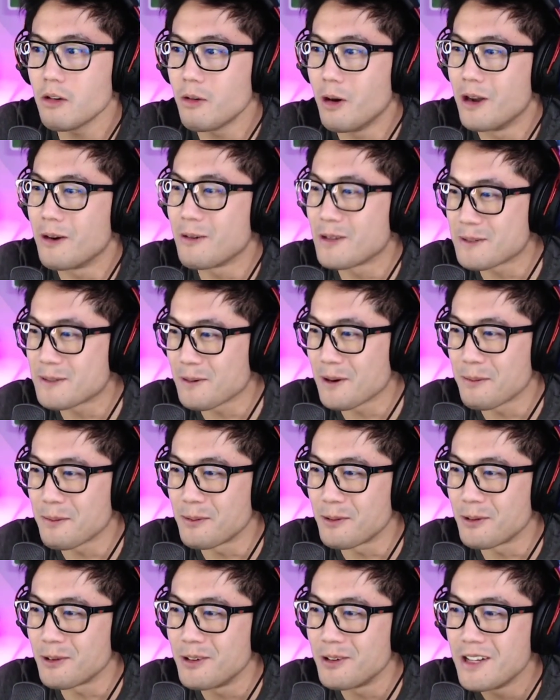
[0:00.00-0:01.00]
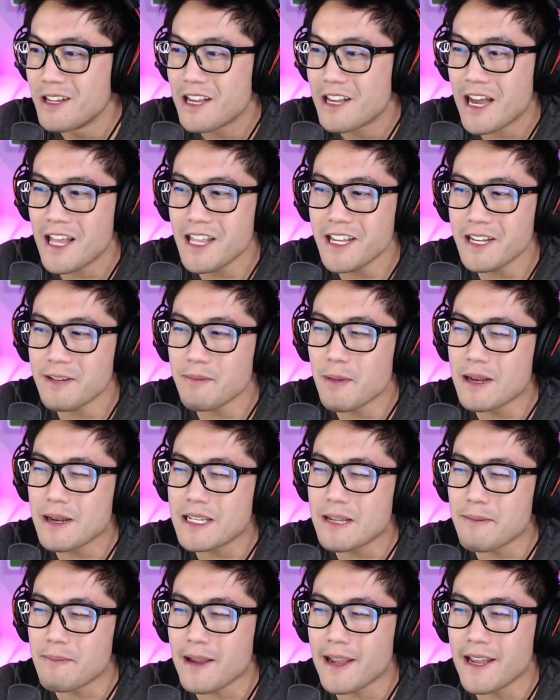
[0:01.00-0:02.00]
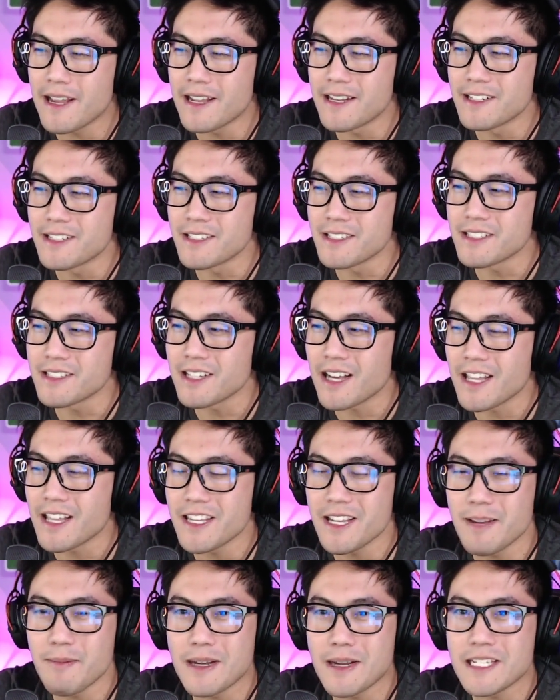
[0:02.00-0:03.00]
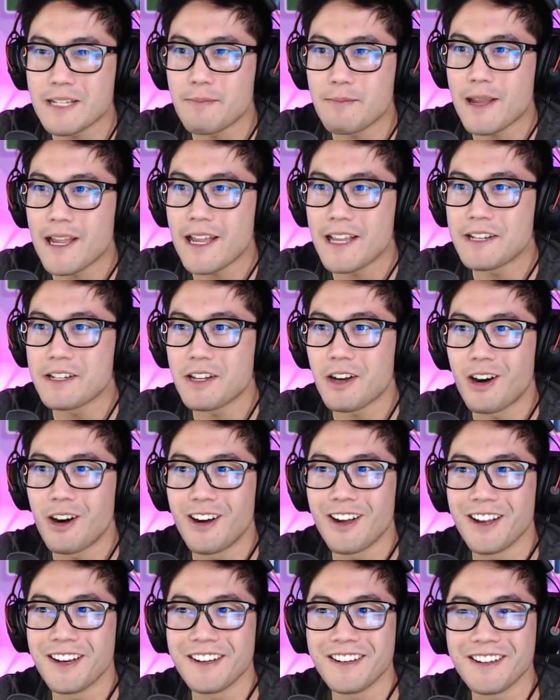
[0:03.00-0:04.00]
one was purple. I think it might depend. I think it might depend on